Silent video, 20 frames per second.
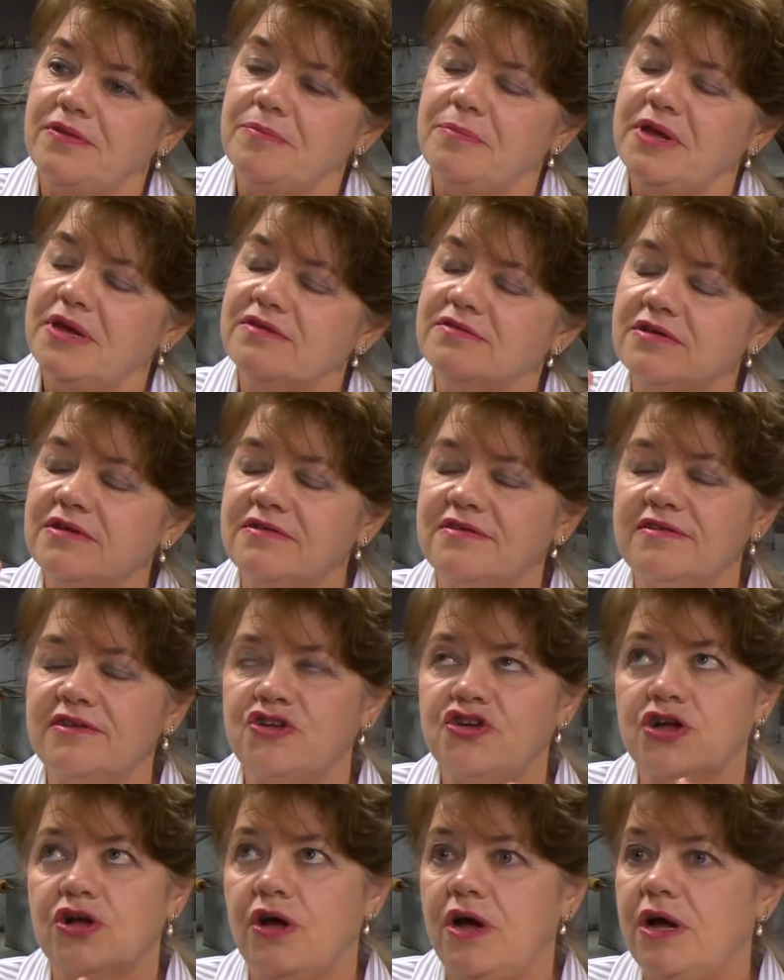because it is
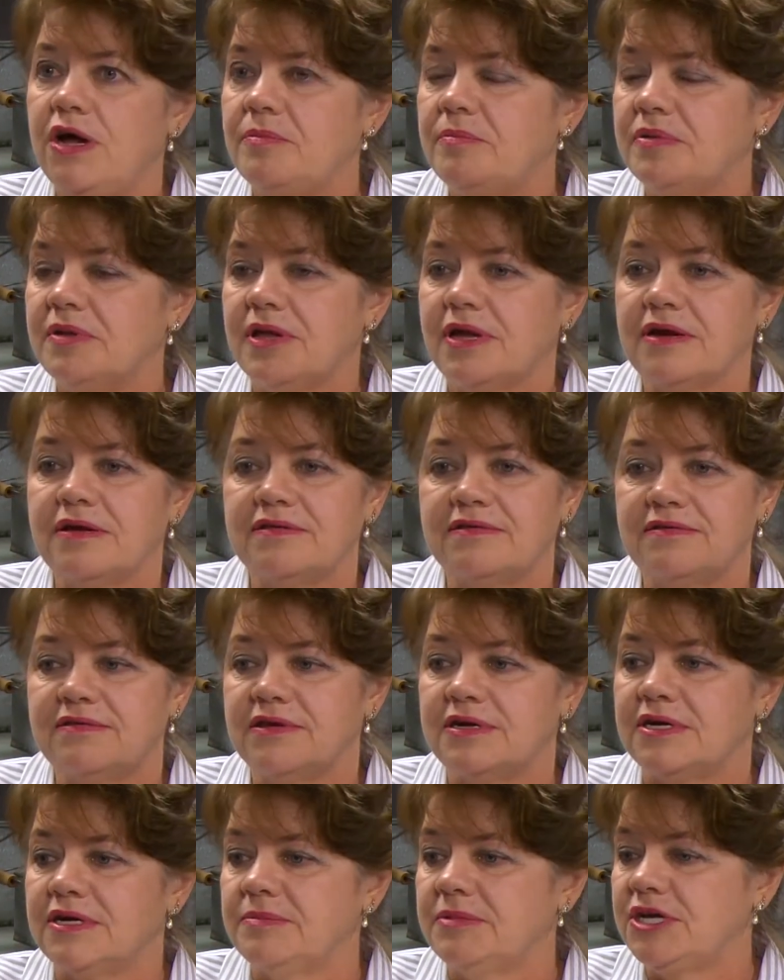such a complex
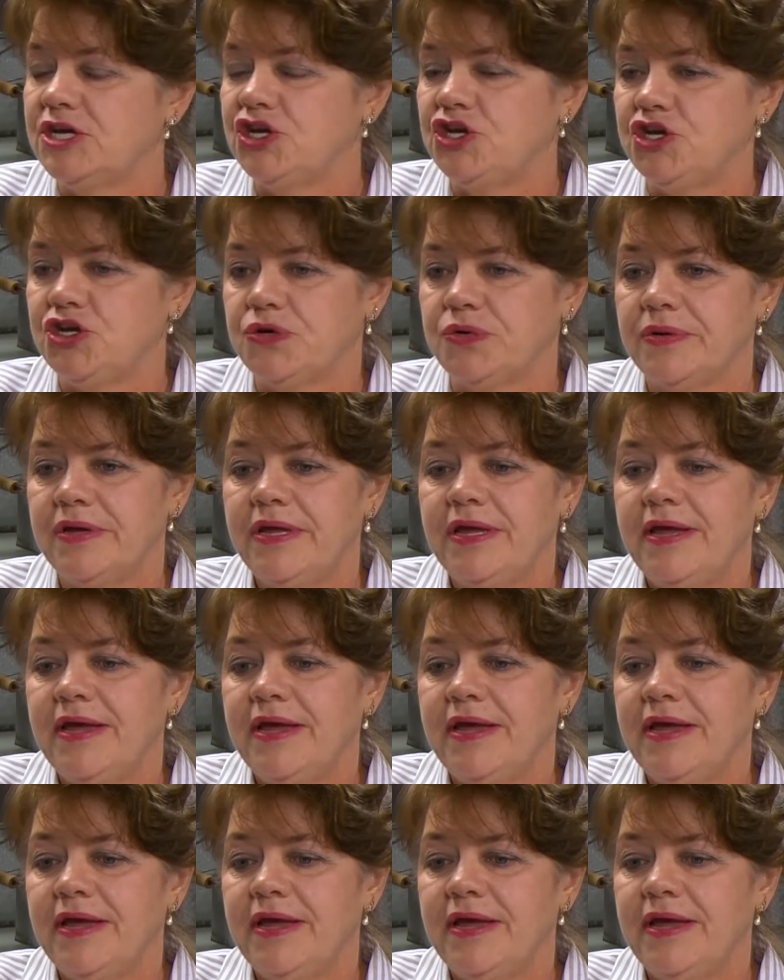issue,